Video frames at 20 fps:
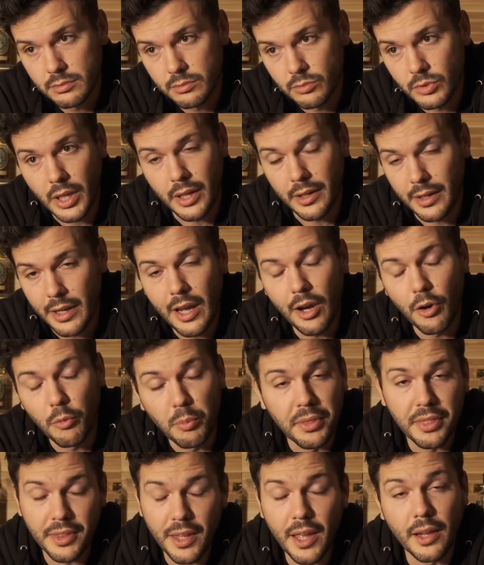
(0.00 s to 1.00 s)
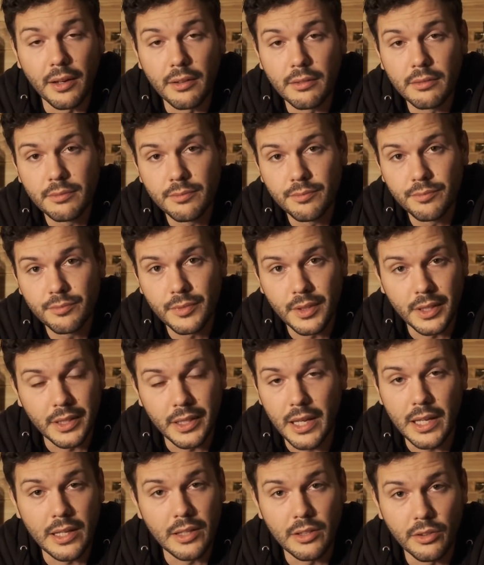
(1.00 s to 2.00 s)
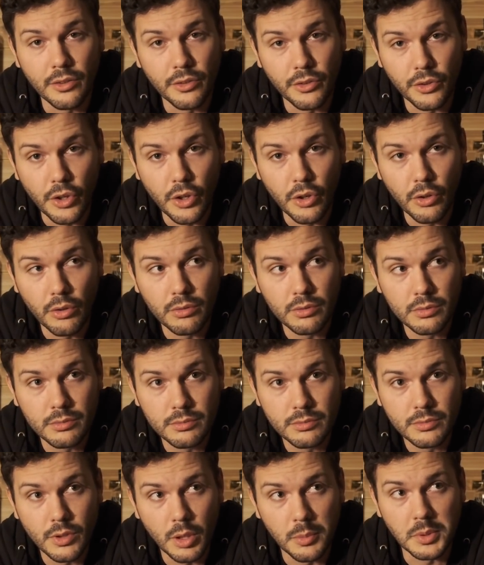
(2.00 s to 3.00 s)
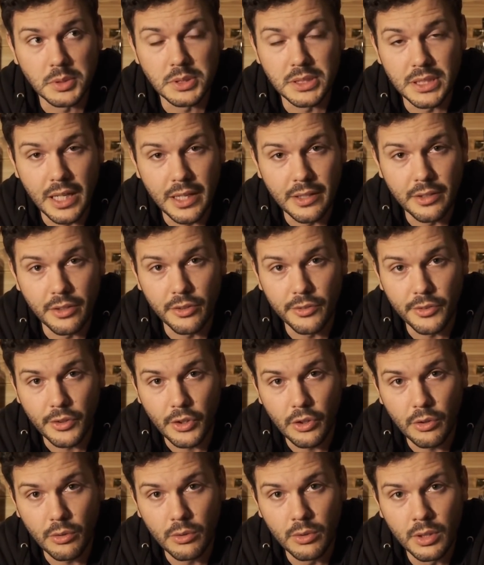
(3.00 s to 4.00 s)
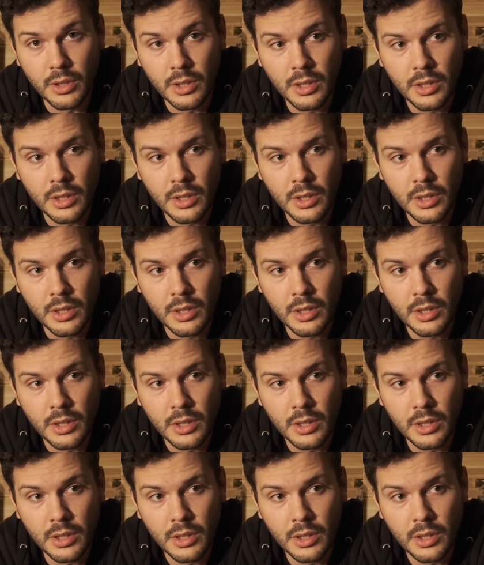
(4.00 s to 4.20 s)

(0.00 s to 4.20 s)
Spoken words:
not now, but then, like 8 years ago, almost 9 years ago,